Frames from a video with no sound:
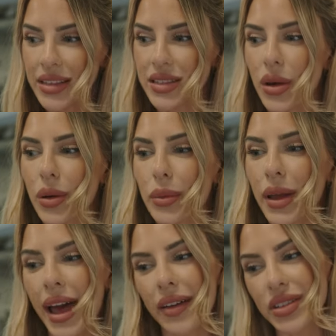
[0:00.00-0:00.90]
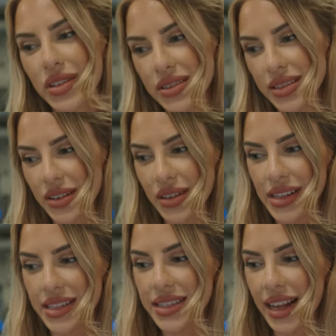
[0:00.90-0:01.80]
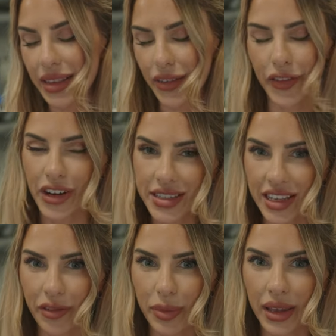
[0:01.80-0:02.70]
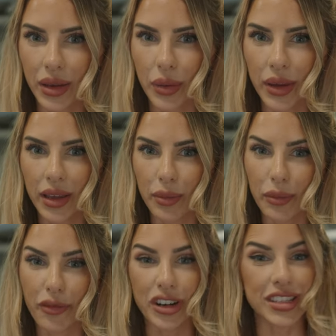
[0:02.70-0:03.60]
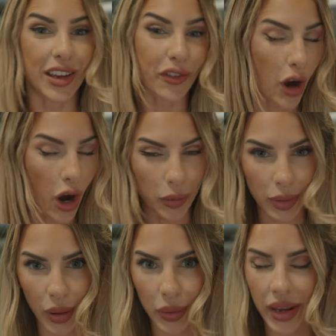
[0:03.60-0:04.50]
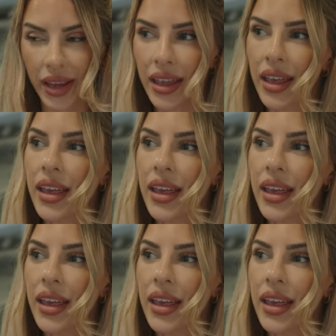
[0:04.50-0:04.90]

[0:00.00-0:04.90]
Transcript: So, but I have to consider it's like the first day of peak week, first day of carb loading,